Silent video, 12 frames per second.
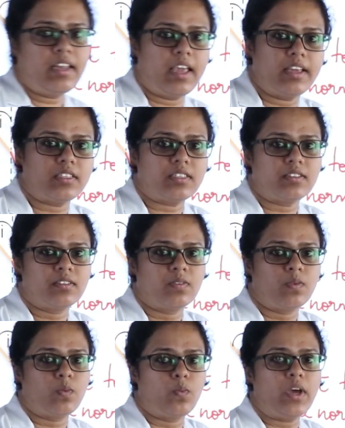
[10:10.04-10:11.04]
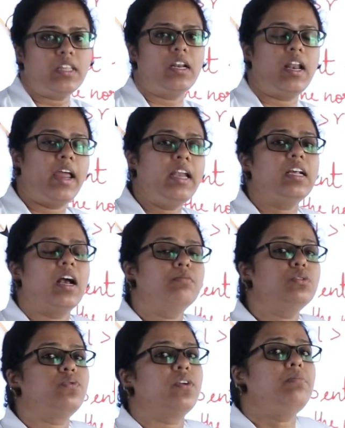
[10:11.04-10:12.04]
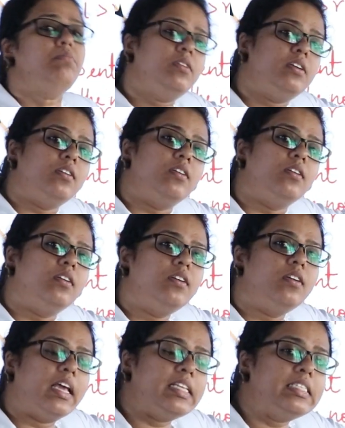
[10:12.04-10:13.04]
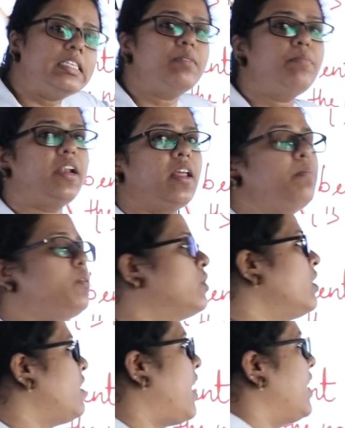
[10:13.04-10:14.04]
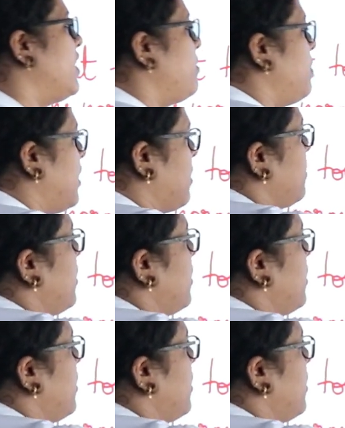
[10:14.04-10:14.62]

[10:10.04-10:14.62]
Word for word: case where the light comes from denser medium to the rarer medium.